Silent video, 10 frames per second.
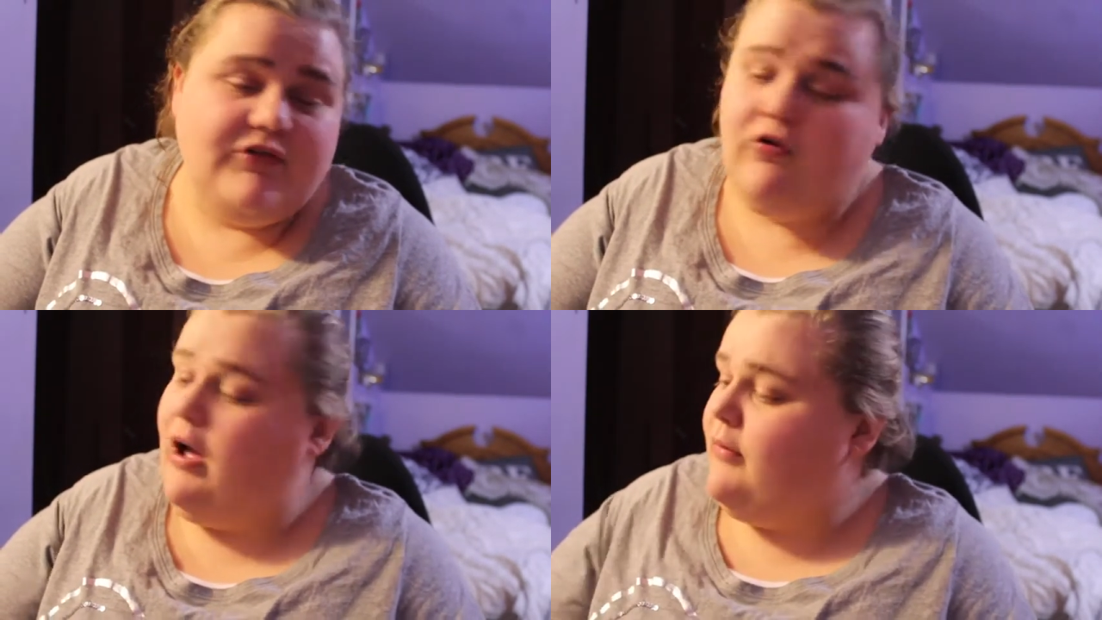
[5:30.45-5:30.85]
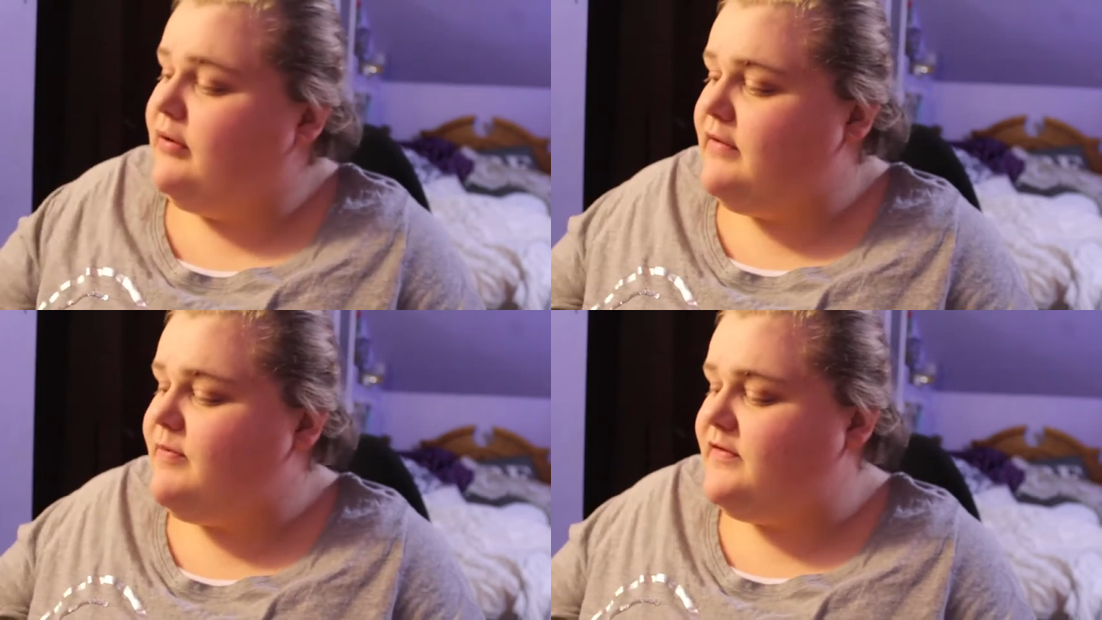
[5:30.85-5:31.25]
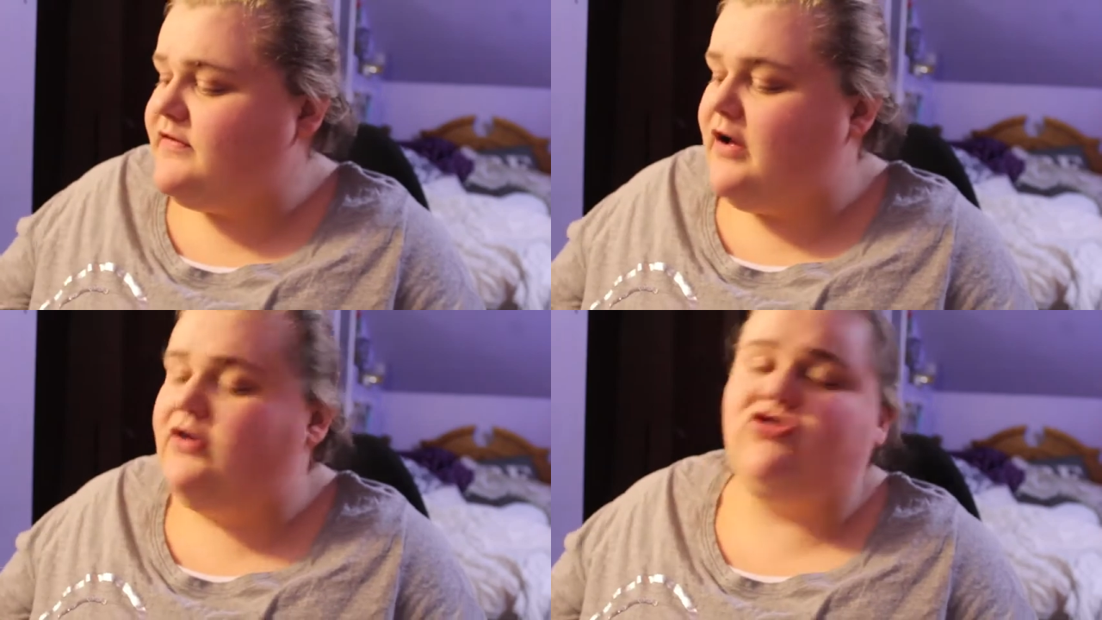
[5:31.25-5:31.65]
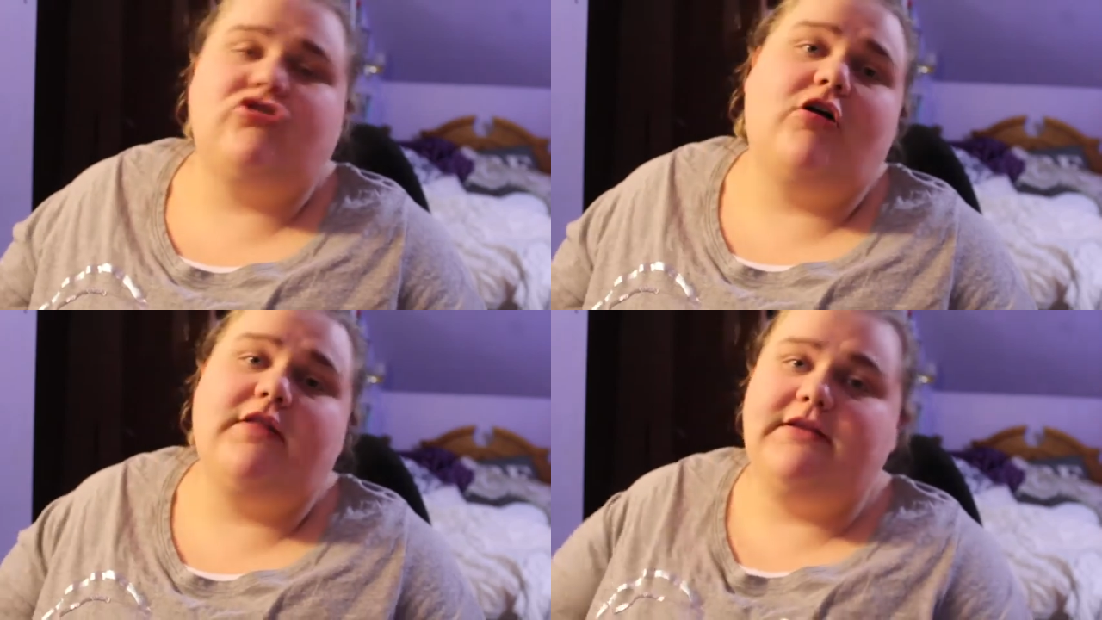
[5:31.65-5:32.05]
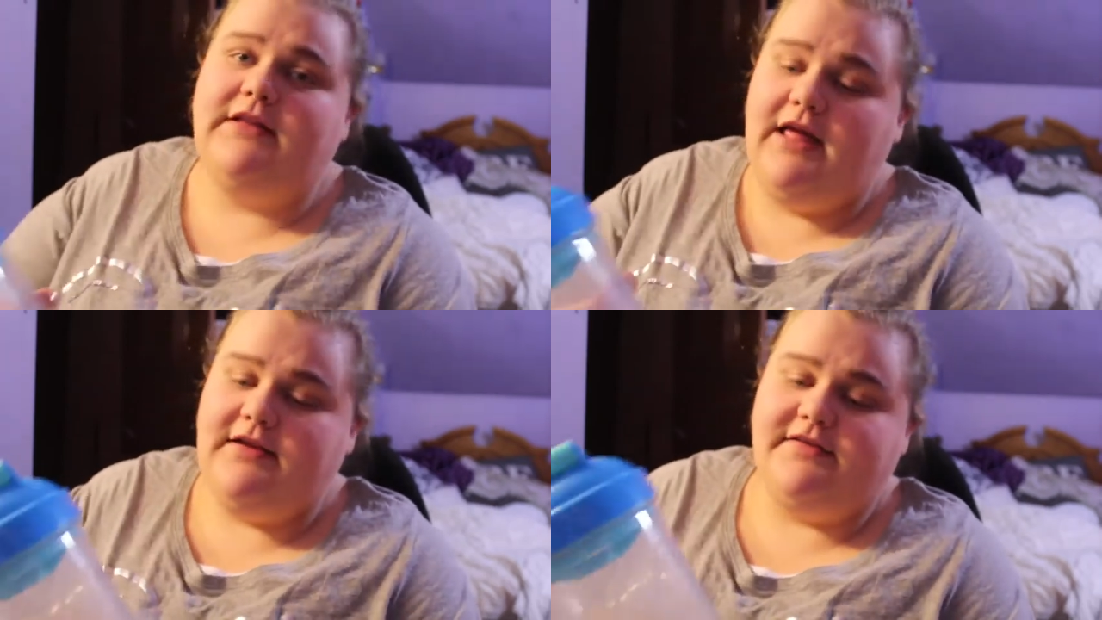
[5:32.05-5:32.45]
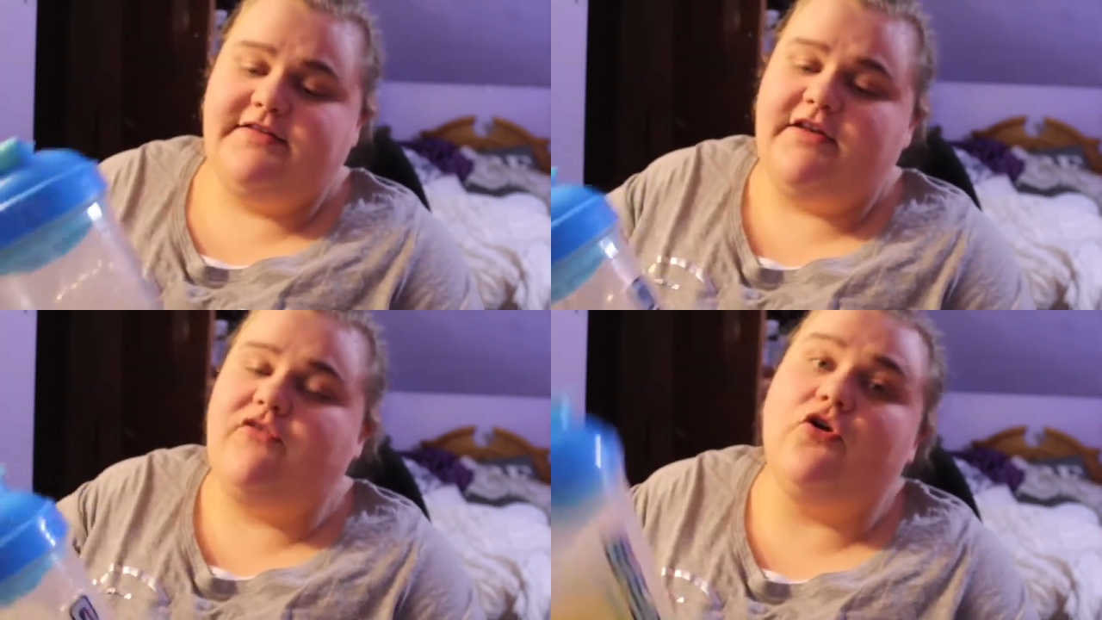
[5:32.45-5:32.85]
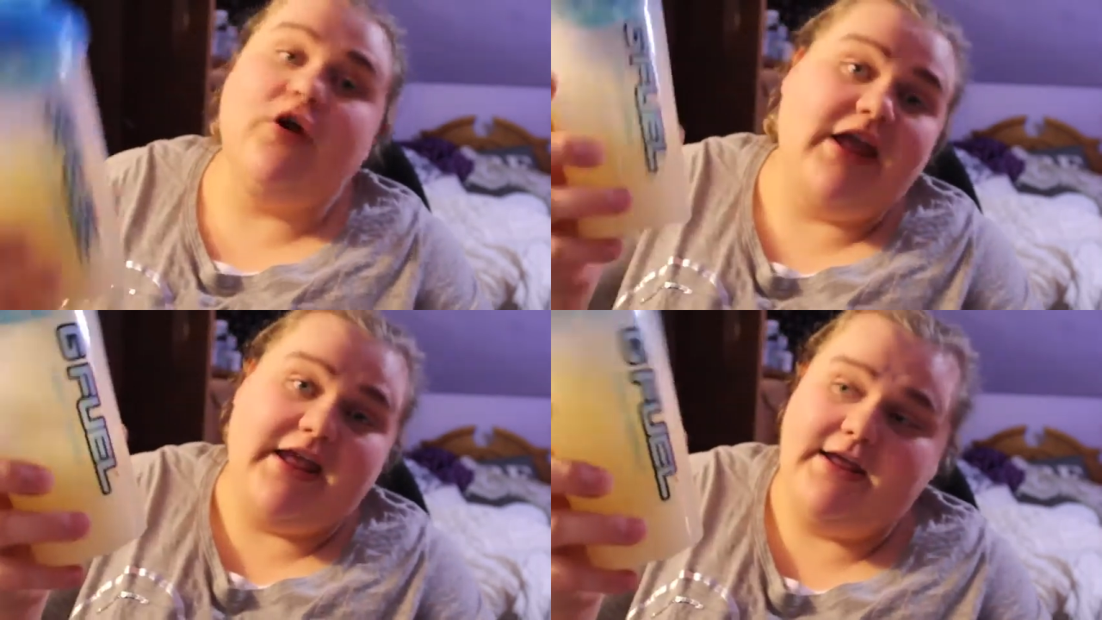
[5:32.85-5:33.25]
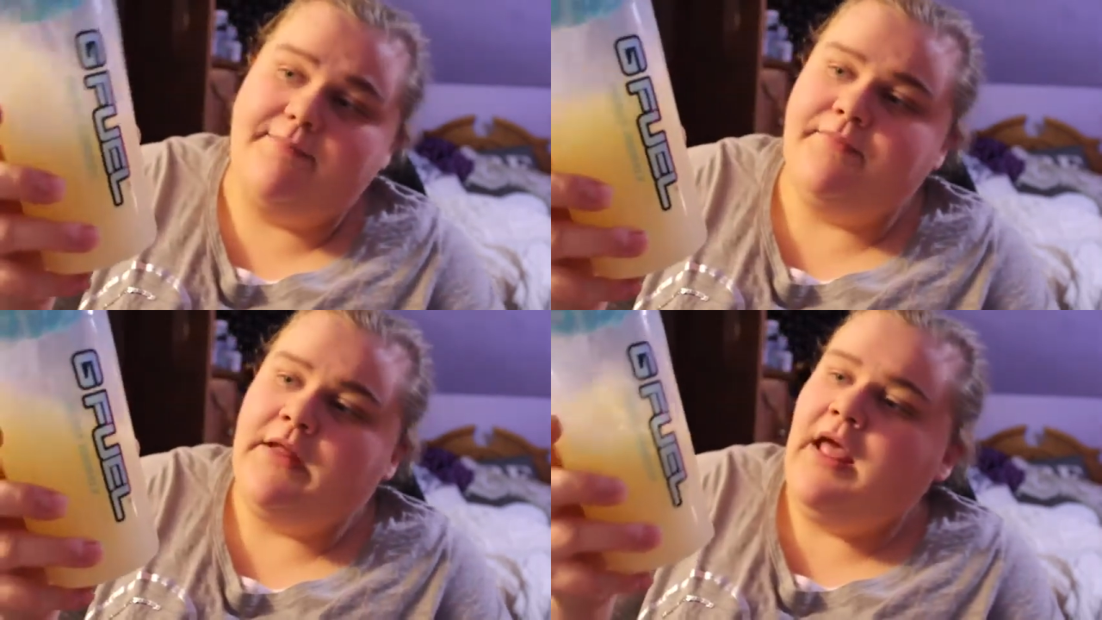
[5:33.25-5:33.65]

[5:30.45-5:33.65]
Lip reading: So I would give this a solid like 7 or 8.